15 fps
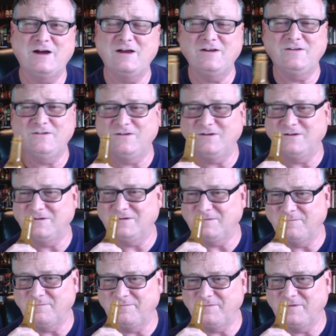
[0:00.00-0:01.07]
It's just,
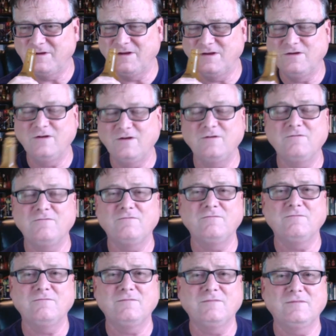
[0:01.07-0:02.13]
you
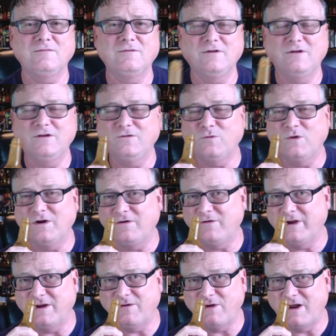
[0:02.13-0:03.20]
just want to
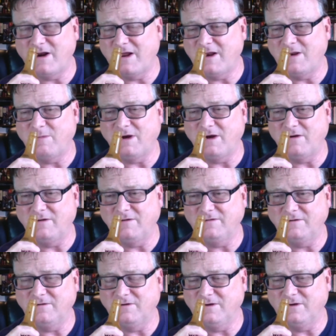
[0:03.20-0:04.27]
drink it right out of the bottle. It's
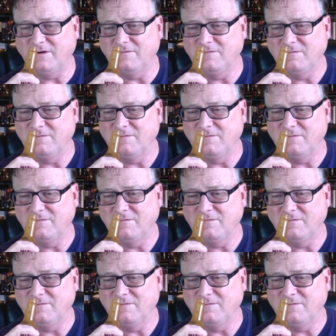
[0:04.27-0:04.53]
so good.